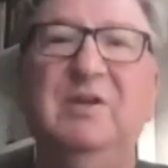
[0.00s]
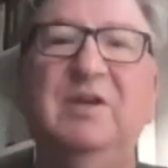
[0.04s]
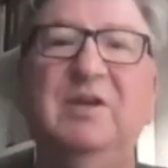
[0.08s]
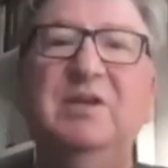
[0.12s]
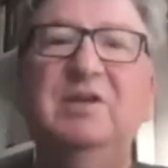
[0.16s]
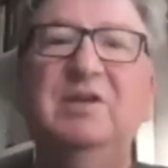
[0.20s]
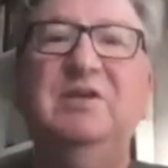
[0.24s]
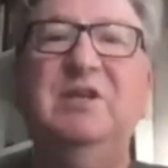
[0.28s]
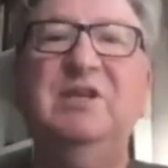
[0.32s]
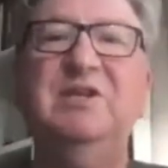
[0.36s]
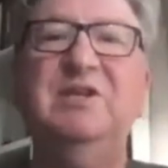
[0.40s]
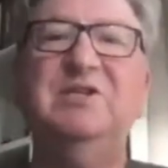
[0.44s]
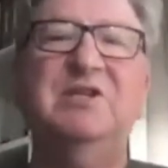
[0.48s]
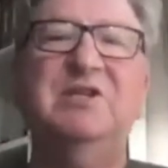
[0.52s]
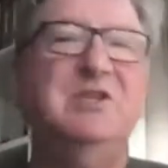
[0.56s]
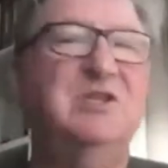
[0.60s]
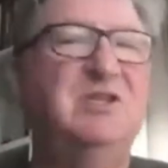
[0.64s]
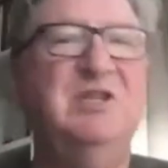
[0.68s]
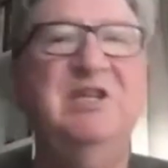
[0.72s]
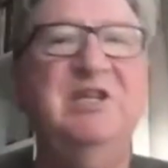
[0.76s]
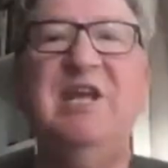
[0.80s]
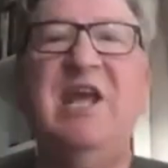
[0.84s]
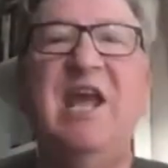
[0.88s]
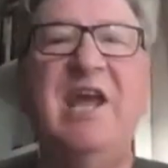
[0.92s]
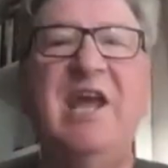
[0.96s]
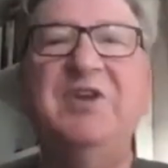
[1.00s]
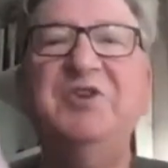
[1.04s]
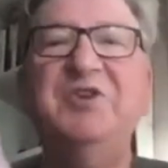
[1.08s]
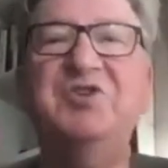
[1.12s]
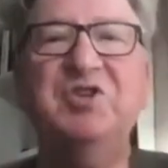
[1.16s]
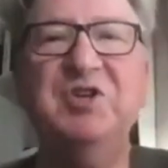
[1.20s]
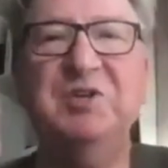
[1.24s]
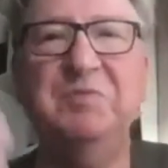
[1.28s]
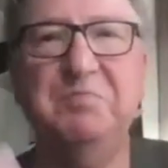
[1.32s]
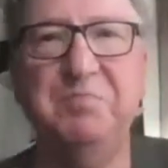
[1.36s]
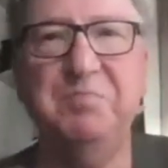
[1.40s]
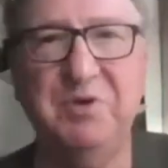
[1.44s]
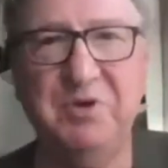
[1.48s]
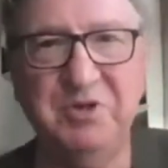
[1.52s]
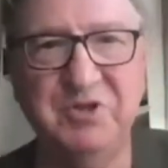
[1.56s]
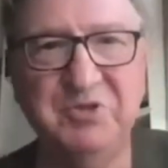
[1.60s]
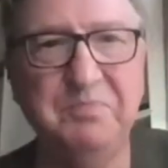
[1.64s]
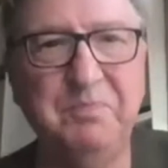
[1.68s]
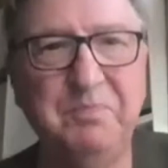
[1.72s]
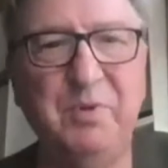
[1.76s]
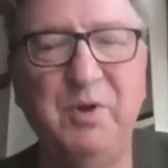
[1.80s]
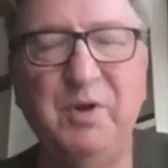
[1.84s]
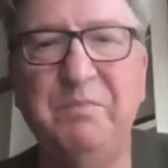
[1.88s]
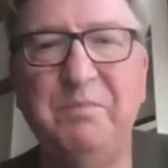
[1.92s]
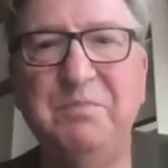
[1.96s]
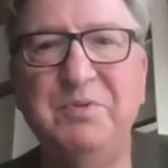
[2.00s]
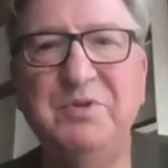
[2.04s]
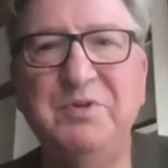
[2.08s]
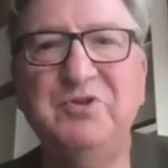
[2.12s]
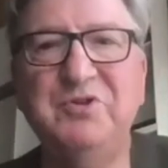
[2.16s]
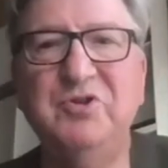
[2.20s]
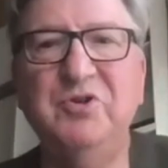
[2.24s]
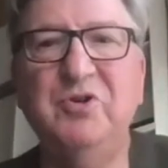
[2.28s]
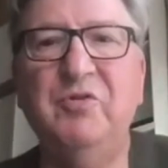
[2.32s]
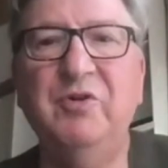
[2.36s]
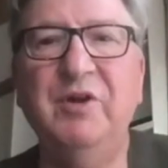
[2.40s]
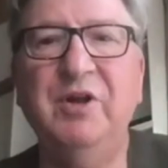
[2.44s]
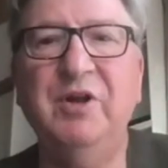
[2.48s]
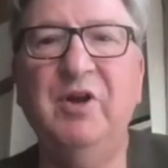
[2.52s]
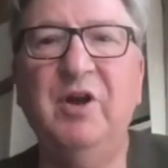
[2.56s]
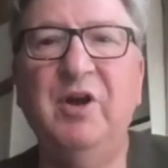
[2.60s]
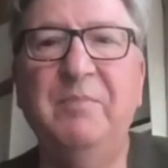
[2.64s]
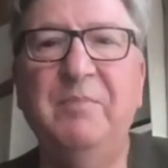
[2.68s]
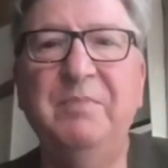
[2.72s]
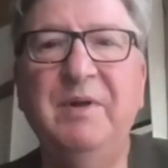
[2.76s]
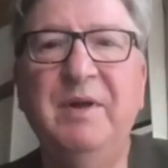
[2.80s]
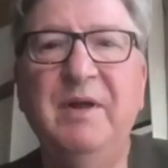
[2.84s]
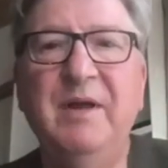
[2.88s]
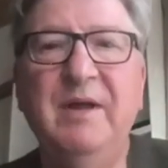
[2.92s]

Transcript: this is the ancient purpose showing up.